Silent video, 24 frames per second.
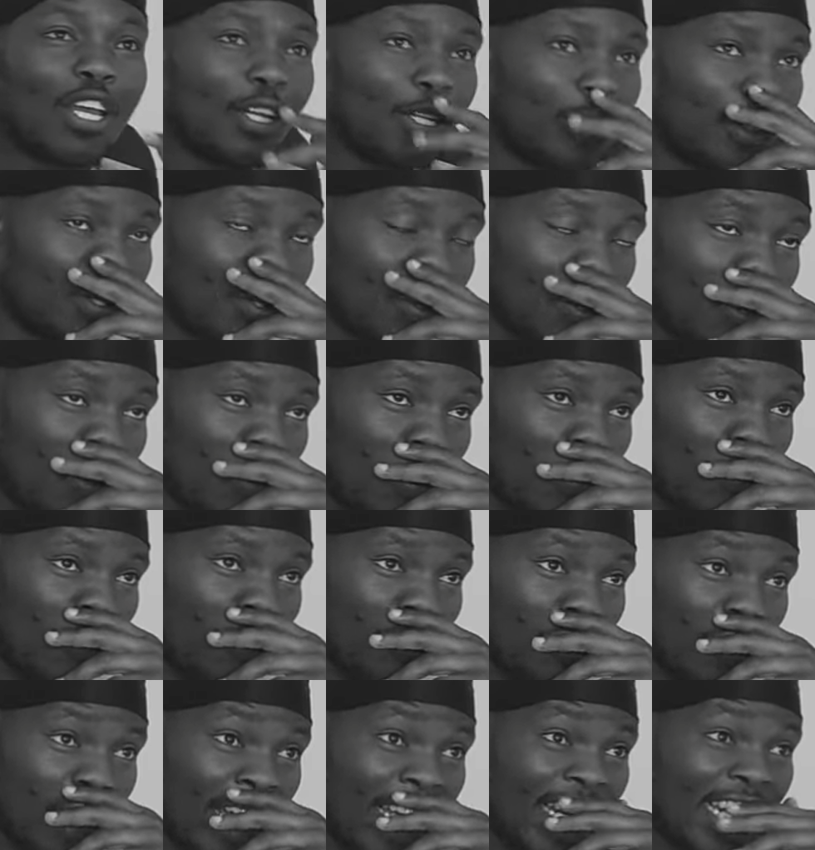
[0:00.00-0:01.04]

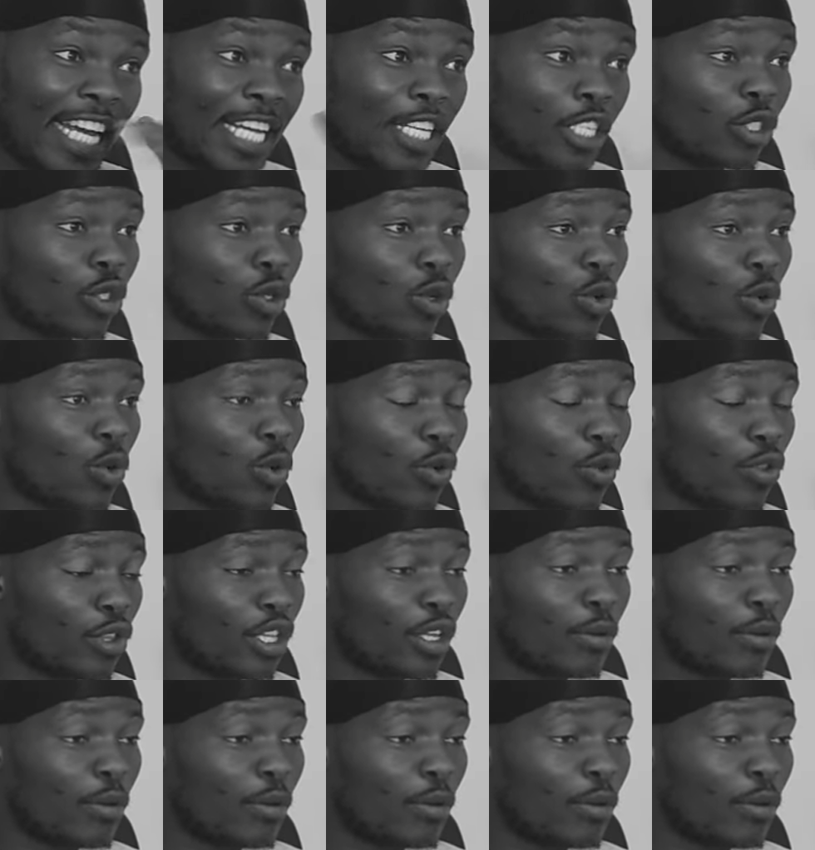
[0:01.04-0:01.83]
So, and I saw